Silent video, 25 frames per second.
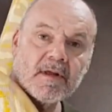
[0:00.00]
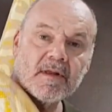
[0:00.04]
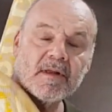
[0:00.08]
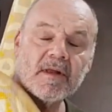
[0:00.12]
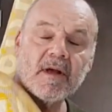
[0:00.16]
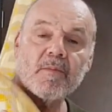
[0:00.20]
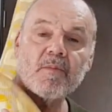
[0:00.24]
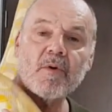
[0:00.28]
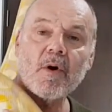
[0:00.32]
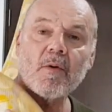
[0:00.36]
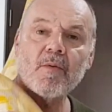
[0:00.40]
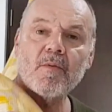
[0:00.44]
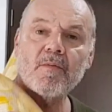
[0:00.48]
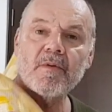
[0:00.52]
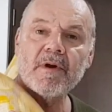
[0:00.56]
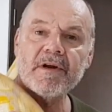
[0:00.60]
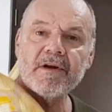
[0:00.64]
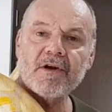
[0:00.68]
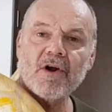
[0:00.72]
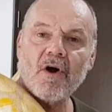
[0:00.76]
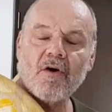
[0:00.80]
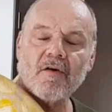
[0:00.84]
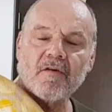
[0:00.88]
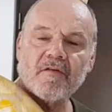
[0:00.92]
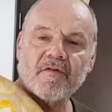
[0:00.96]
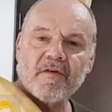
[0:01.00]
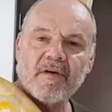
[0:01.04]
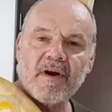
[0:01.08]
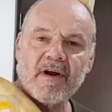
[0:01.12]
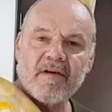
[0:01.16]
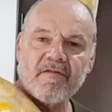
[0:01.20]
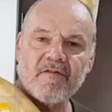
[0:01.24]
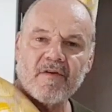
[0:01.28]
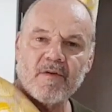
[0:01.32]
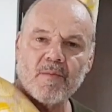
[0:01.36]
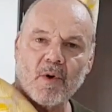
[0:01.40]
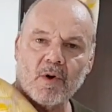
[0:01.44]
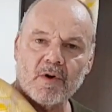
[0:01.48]
they're probably not for
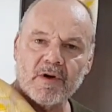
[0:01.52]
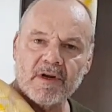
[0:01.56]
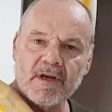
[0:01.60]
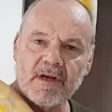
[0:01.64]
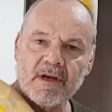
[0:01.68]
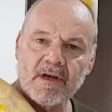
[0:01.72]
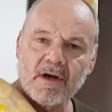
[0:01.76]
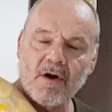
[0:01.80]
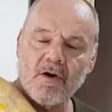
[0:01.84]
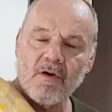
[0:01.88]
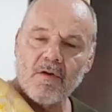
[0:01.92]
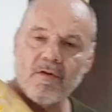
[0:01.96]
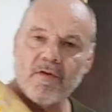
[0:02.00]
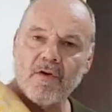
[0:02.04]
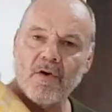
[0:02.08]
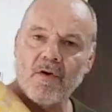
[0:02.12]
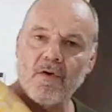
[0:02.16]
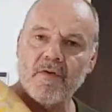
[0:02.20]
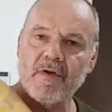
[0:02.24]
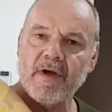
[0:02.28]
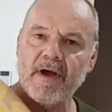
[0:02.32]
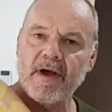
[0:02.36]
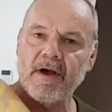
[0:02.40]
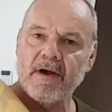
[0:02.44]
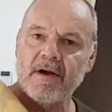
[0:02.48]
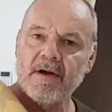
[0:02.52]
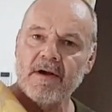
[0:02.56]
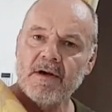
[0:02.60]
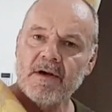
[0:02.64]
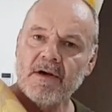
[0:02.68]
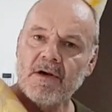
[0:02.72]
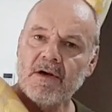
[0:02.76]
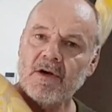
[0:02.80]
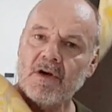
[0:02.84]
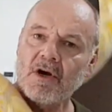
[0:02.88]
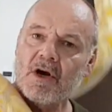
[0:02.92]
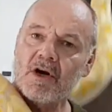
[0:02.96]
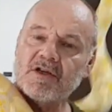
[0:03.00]
everybody, although their
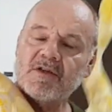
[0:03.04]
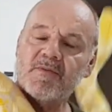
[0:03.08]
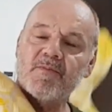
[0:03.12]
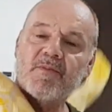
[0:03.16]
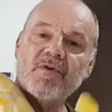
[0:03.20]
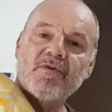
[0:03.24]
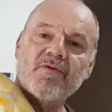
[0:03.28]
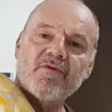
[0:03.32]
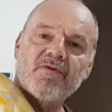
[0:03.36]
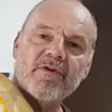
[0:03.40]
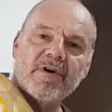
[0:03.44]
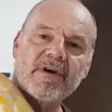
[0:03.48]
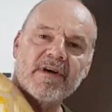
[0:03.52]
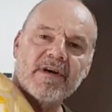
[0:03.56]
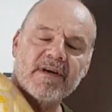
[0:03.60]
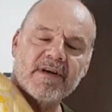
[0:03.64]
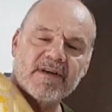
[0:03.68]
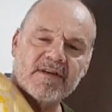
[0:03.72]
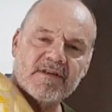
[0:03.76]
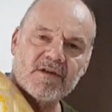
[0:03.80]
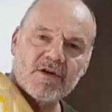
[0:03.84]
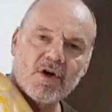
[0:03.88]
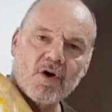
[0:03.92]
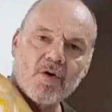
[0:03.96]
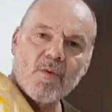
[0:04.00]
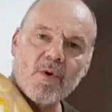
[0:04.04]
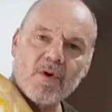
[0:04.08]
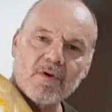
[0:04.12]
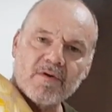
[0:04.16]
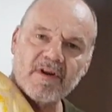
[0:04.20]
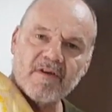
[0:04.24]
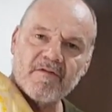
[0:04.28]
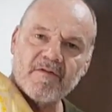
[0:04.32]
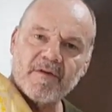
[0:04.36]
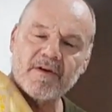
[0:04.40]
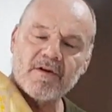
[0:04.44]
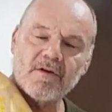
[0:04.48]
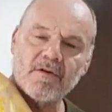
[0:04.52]
husbandry is no more
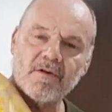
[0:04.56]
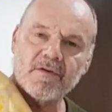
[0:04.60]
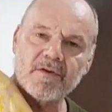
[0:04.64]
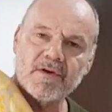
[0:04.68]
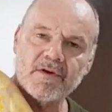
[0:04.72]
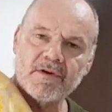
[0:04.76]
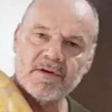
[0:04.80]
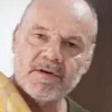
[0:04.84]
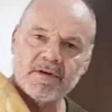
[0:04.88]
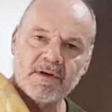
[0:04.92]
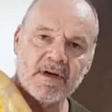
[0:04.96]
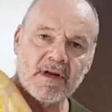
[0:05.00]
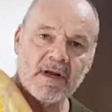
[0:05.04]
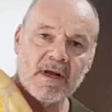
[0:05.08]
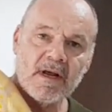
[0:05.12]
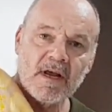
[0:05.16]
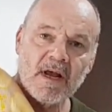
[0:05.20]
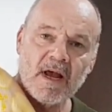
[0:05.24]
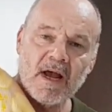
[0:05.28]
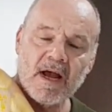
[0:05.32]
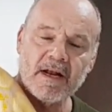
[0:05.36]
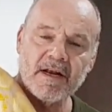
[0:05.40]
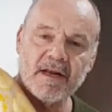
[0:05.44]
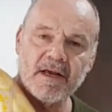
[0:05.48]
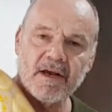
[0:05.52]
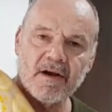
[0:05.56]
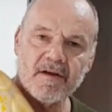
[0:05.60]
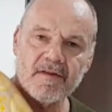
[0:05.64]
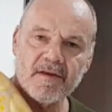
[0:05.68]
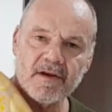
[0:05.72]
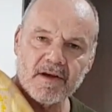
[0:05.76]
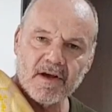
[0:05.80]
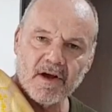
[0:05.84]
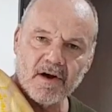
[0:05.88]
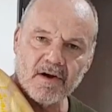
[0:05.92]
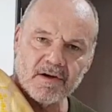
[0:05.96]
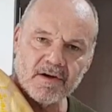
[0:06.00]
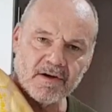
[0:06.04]
difficult than any other
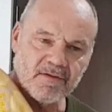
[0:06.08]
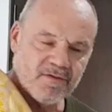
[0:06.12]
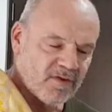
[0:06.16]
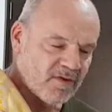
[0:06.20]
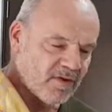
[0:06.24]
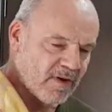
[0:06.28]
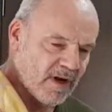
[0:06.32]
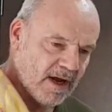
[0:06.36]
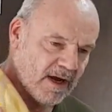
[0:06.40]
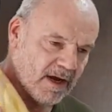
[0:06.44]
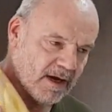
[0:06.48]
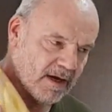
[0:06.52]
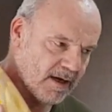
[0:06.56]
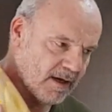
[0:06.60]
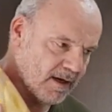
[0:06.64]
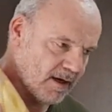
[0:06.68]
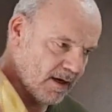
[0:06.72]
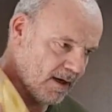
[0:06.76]
kind of snake.